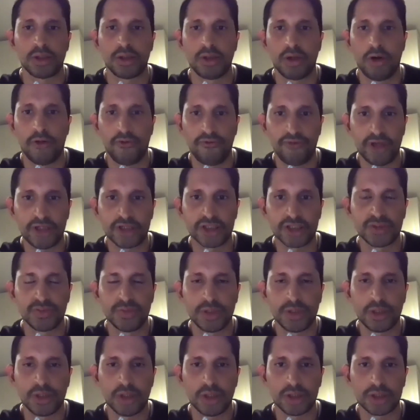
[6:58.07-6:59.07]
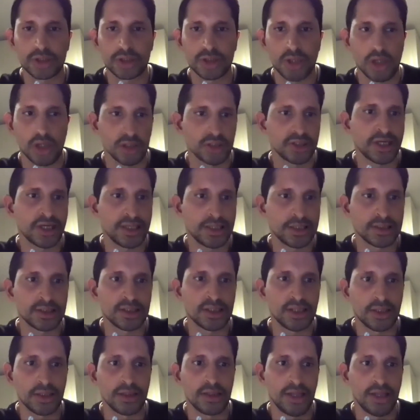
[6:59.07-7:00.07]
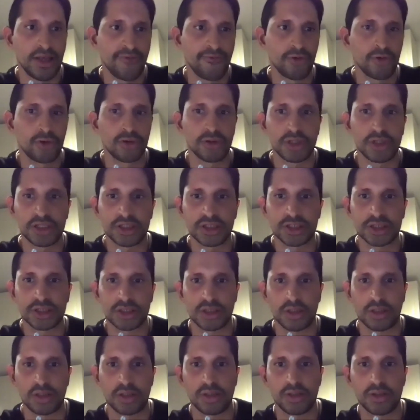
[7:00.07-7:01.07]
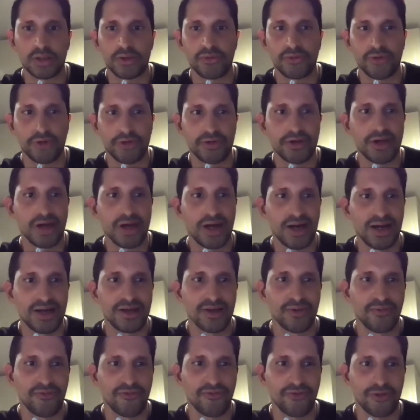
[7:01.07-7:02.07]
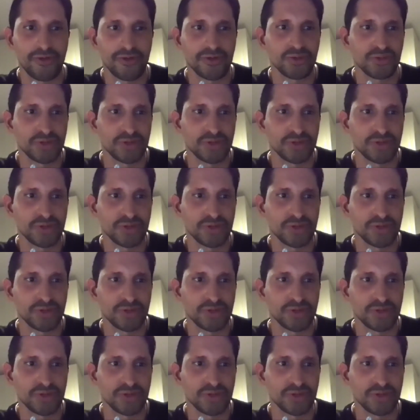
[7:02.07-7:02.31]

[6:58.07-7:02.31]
offense because our talent level is very high up front.